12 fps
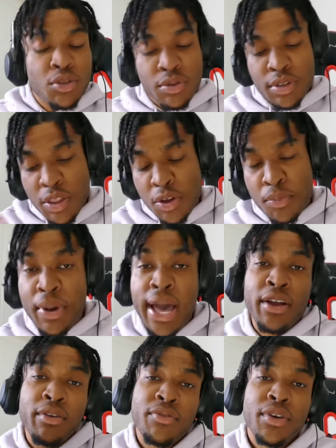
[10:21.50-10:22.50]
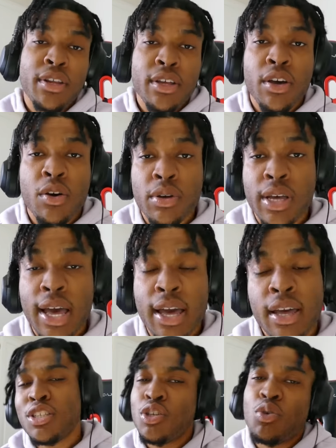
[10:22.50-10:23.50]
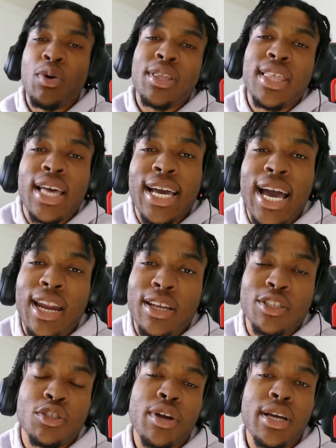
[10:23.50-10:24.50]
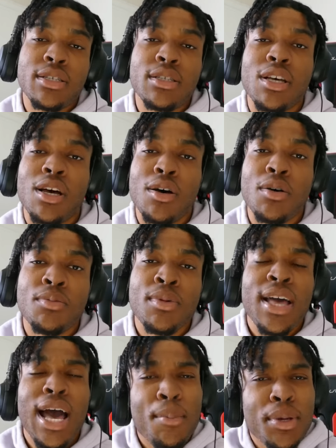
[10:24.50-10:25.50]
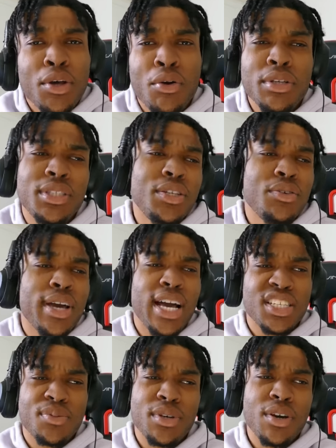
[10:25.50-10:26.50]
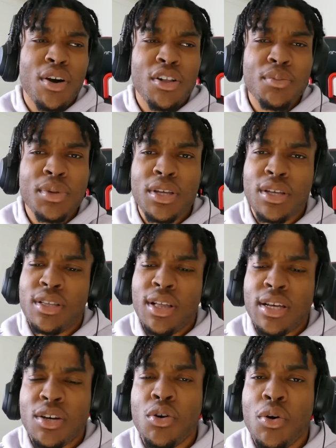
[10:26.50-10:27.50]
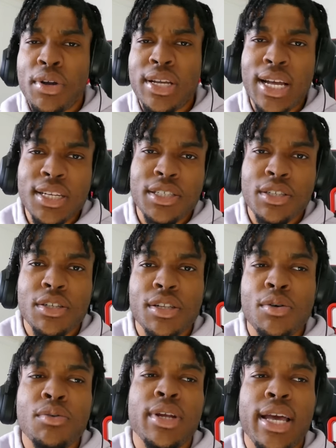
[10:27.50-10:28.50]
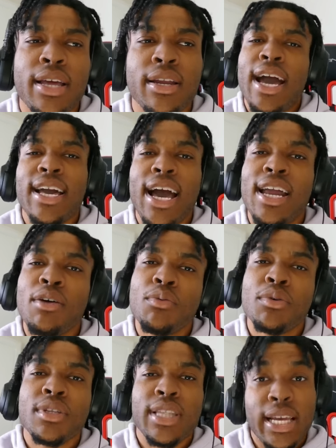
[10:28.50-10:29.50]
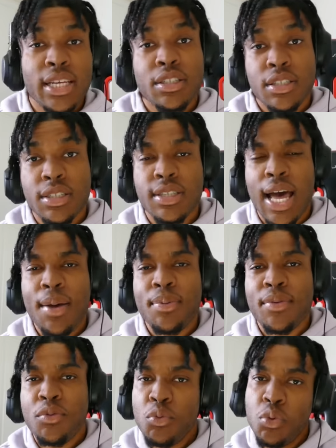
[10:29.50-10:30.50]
to another banger video, okay? Just a quick thing I gotta address. Um, I've been noticing you guys have been calling me like a Cory Kenshin clone and I kinda would like it to stop if you